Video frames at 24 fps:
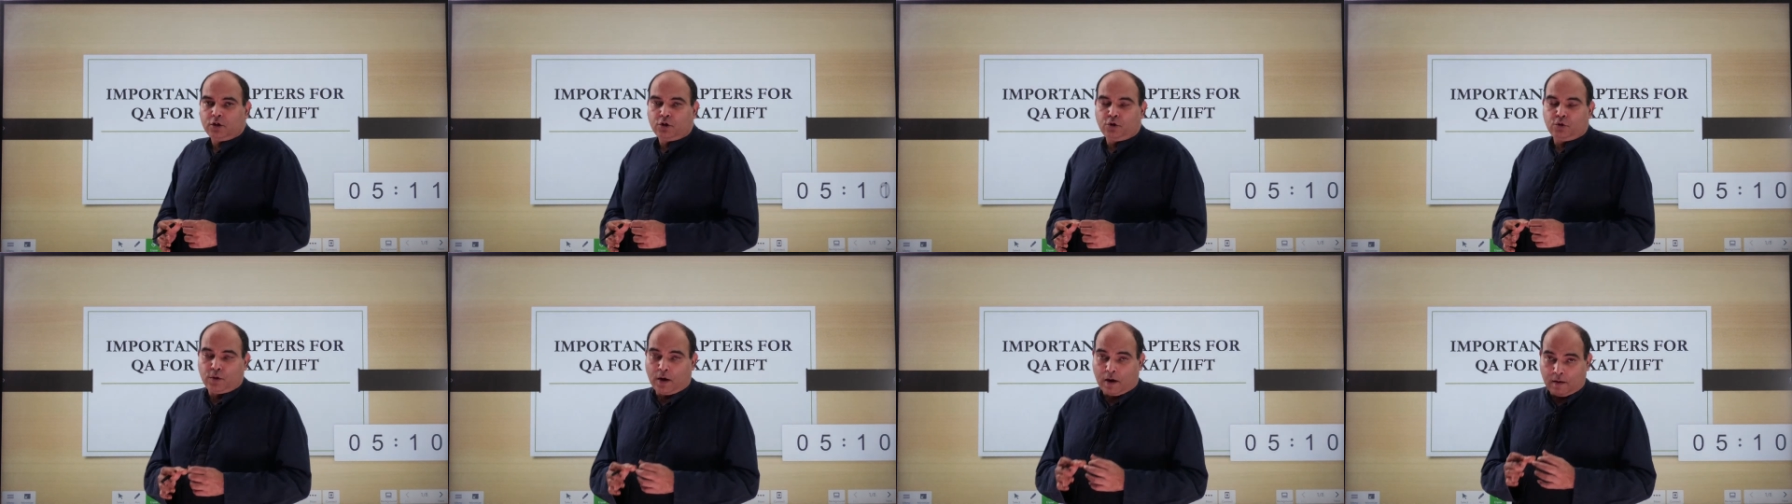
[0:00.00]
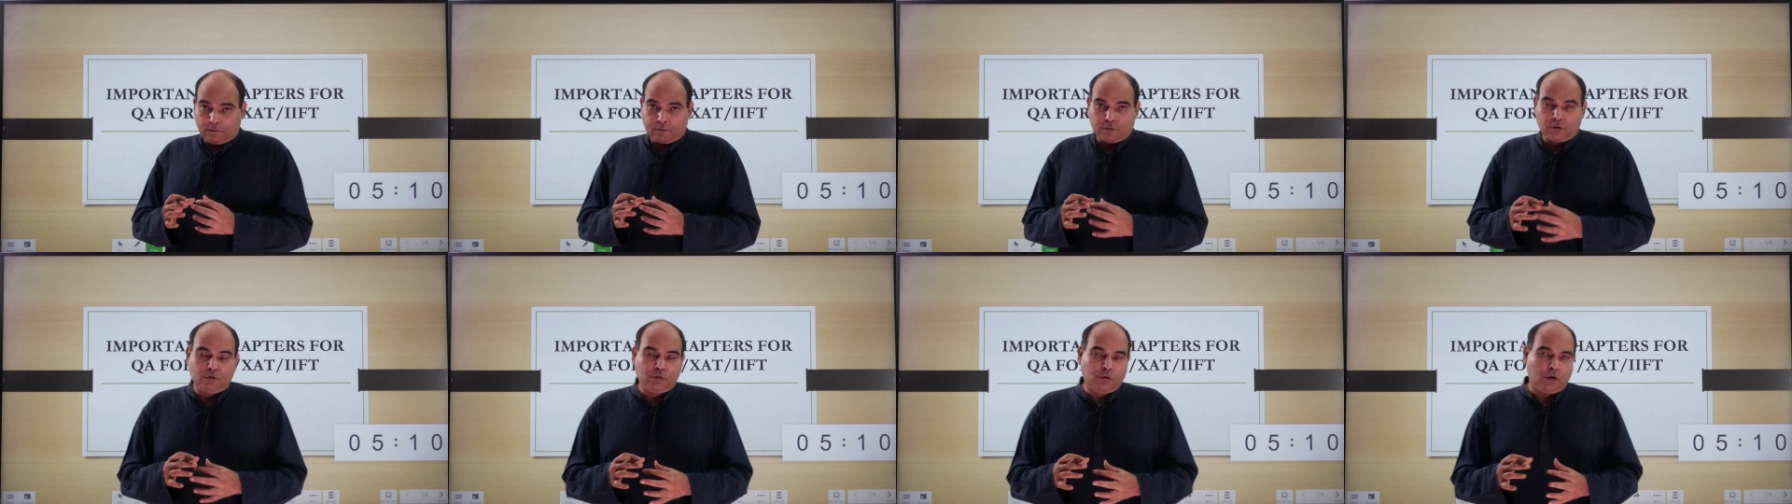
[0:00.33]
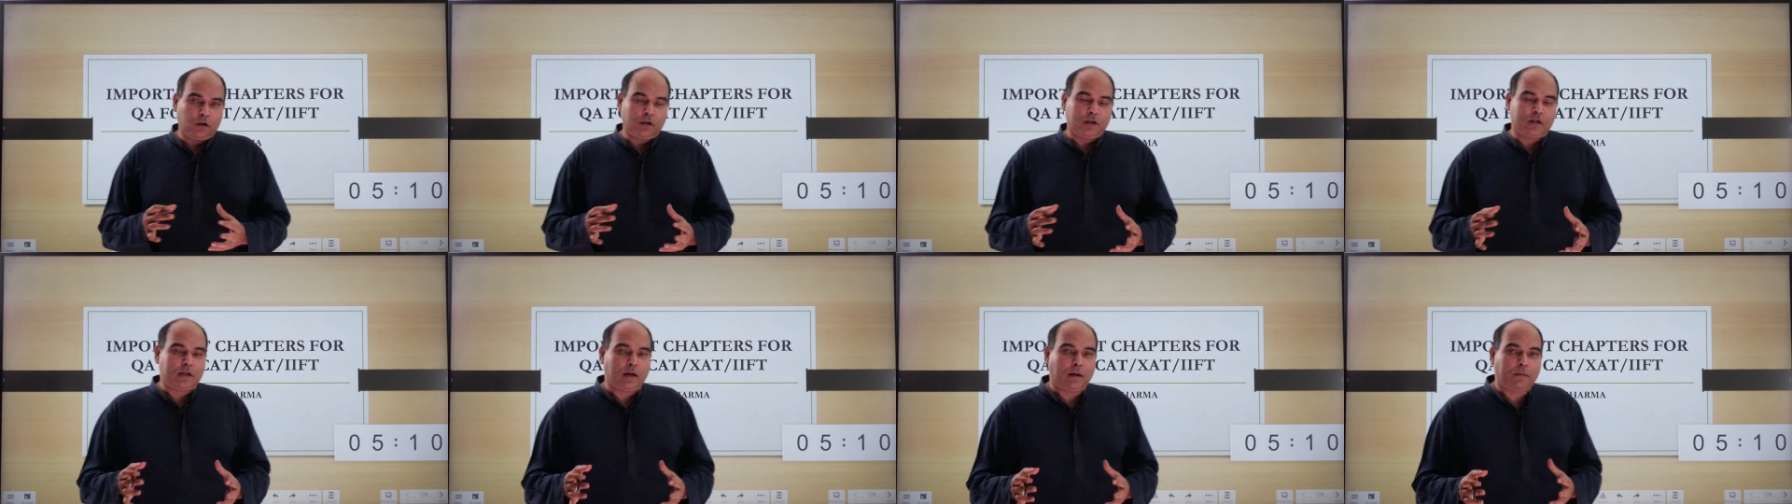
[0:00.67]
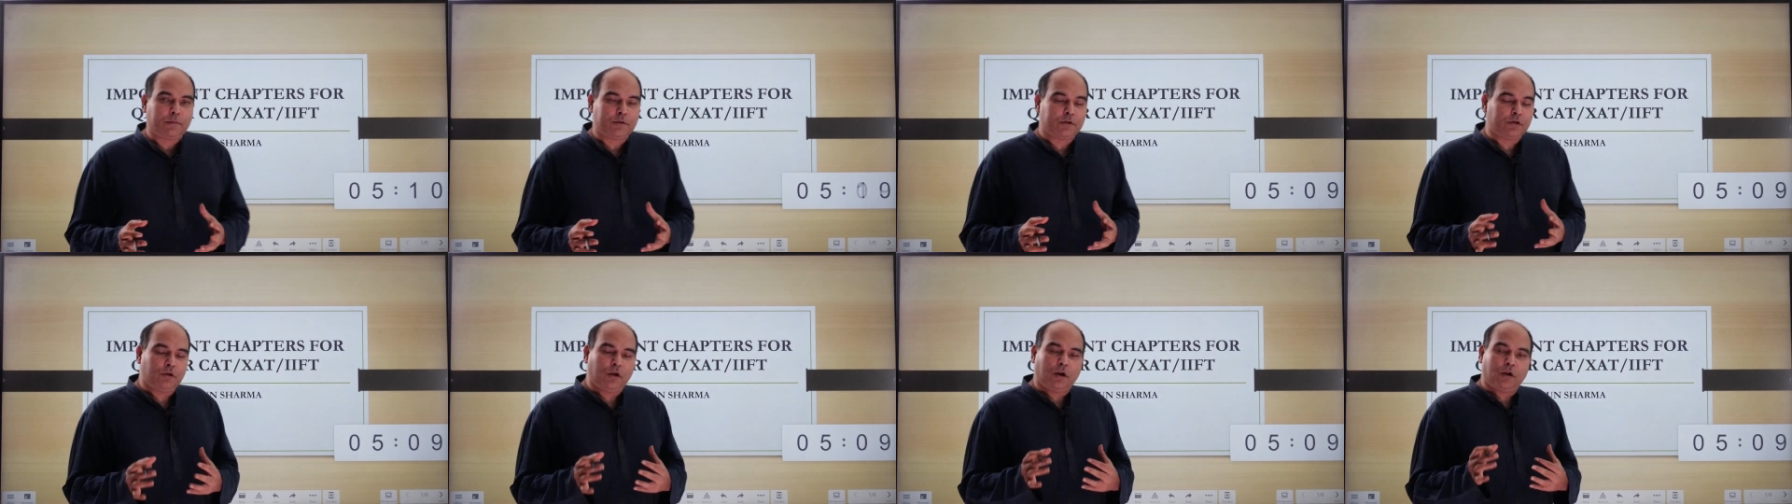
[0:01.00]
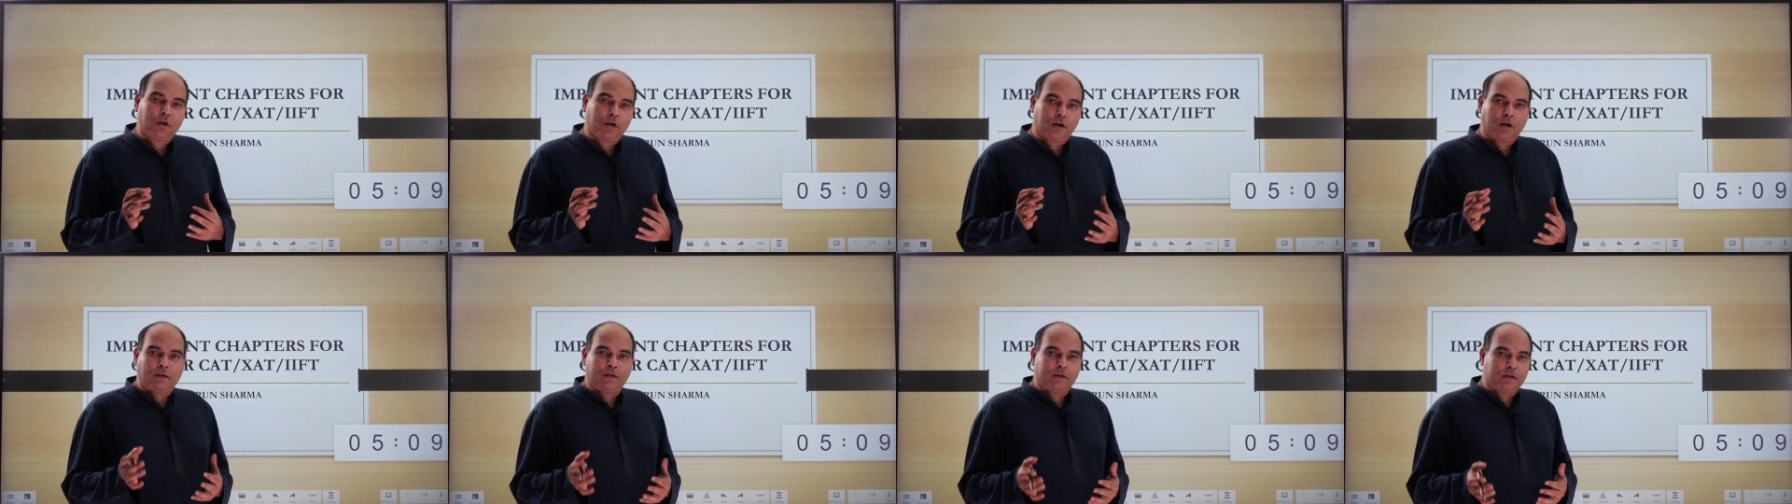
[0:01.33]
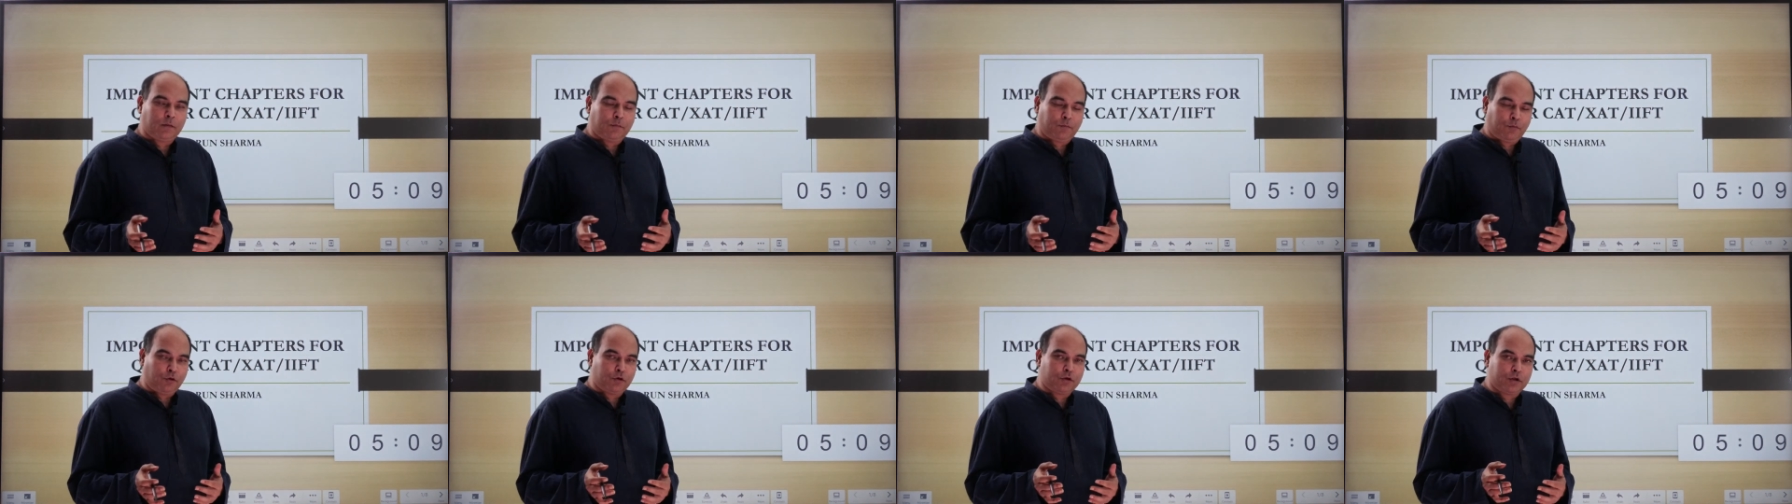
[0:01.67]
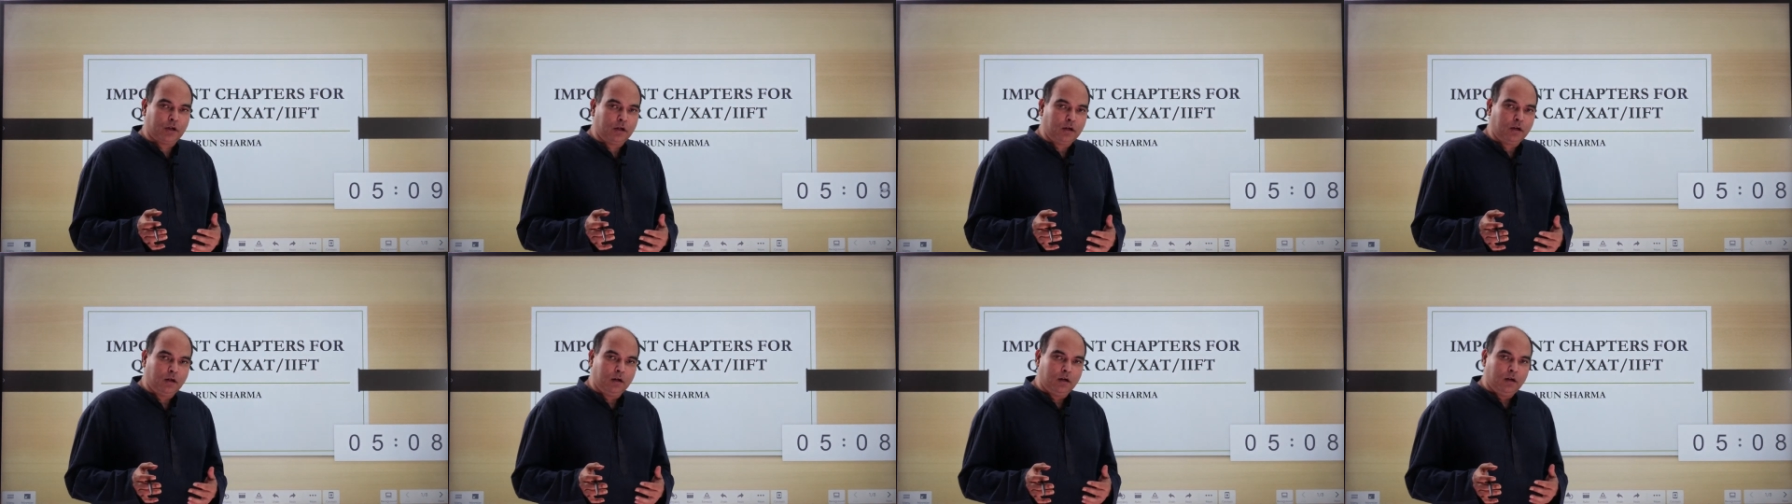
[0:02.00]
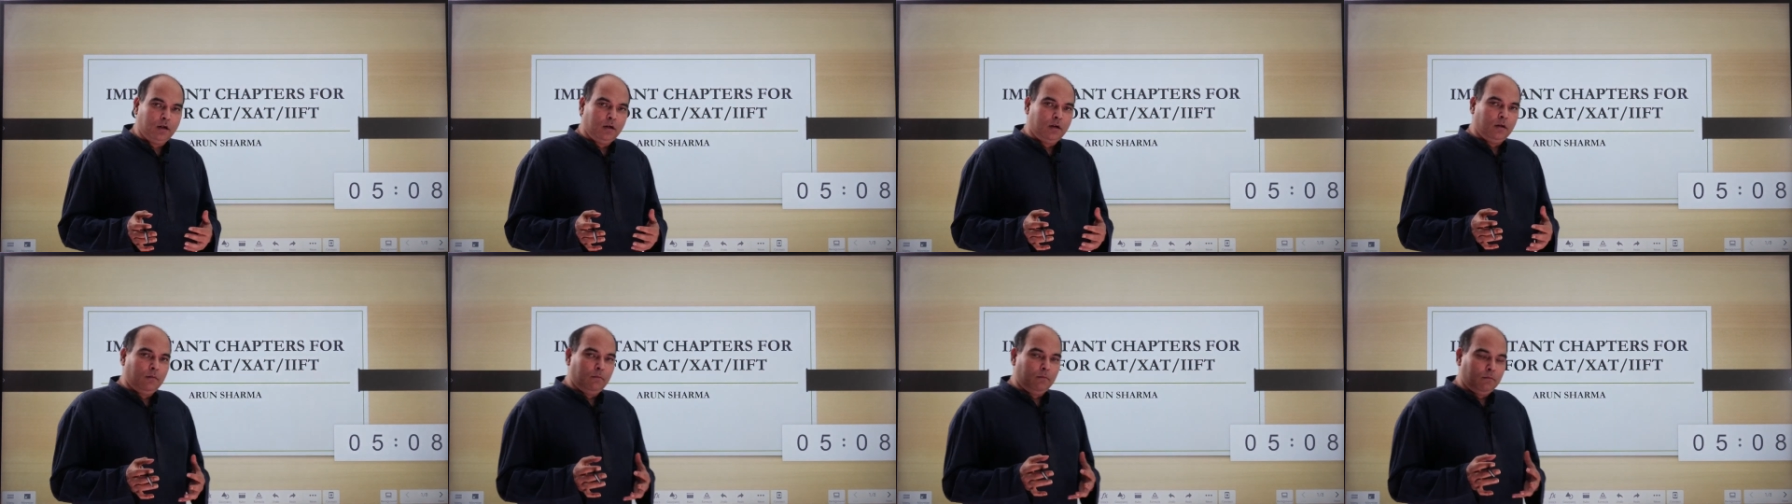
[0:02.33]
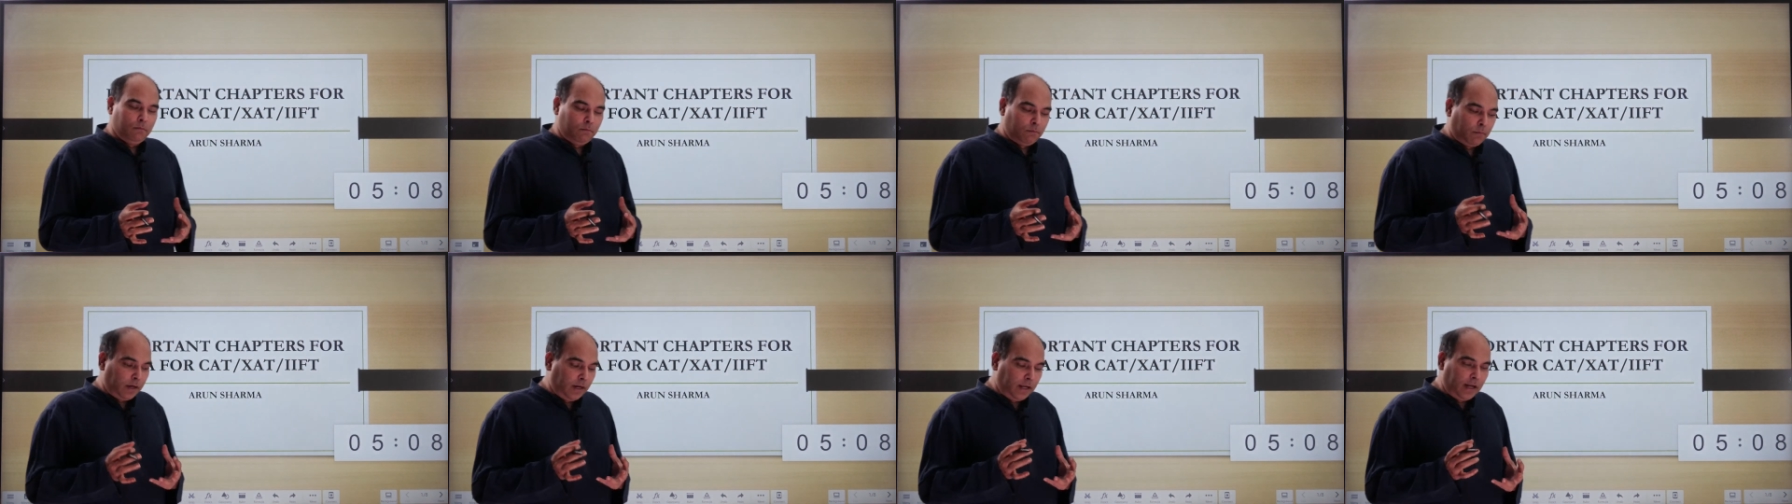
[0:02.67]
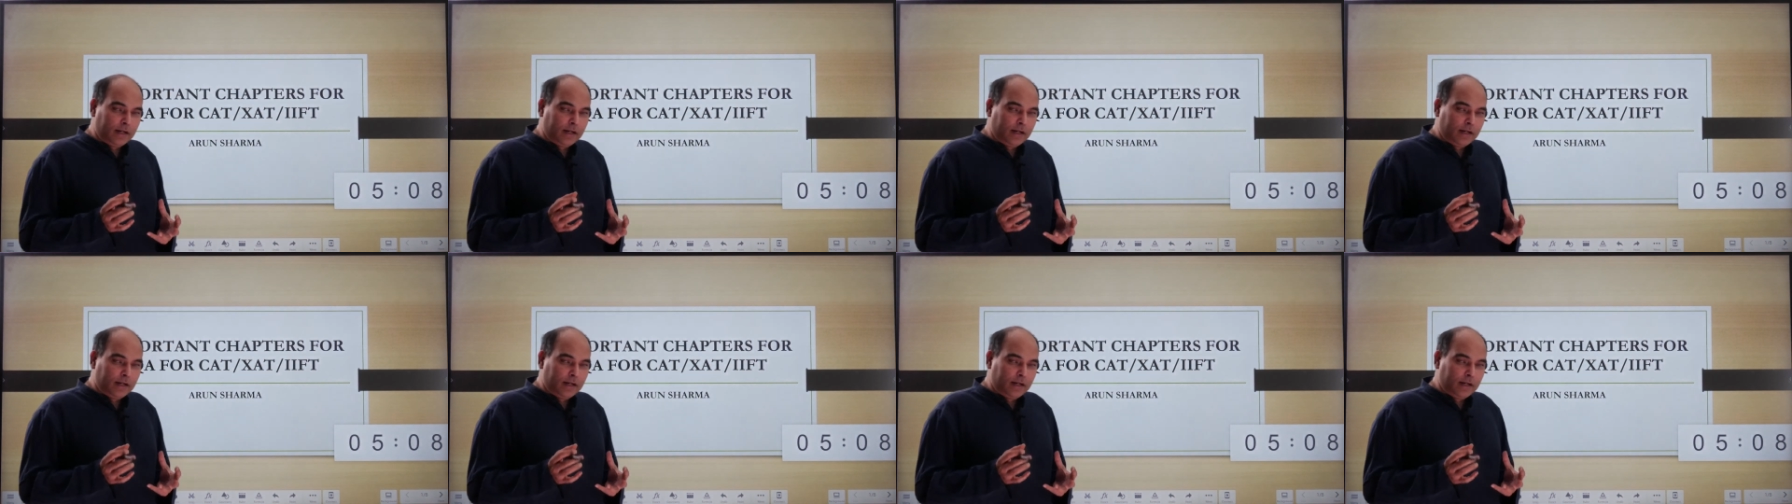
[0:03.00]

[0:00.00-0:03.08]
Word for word: You have to do all the chapters, you have to cover the portion. But